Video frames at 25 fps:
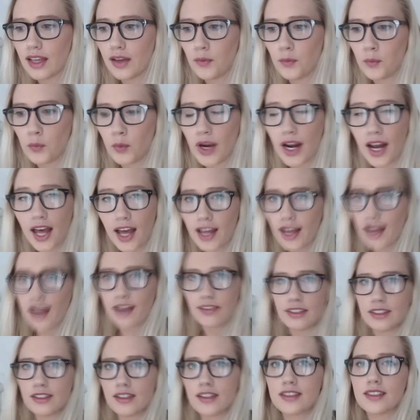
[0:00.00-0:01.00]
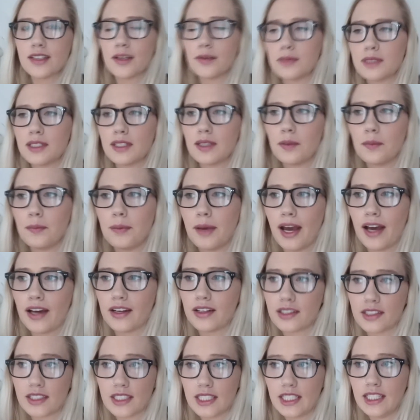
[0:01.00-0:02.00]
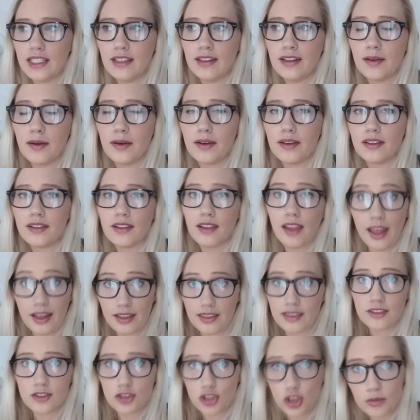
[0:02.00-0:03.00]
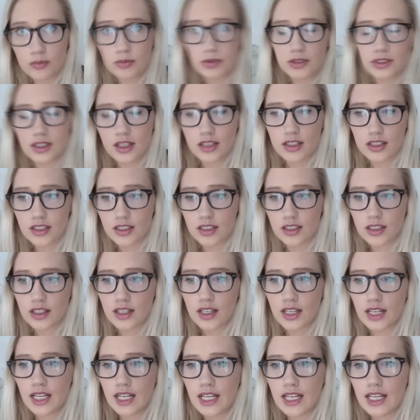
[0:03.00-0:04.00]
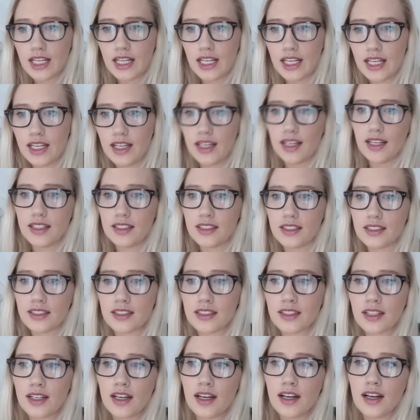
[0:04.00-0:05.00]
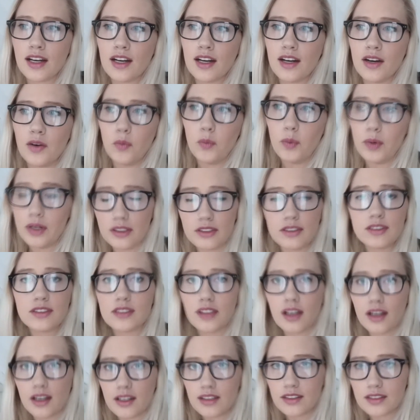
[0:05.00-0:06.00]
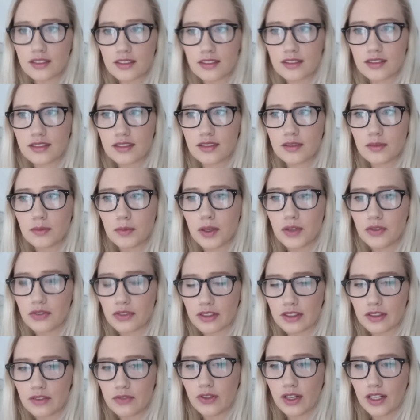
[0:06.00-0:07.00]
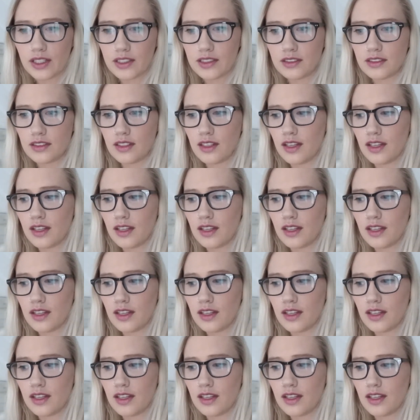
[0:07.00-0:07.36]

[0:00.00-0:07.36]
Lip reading: When I have it hooked up to the battery, like the jump starter, it will start perfectly fine.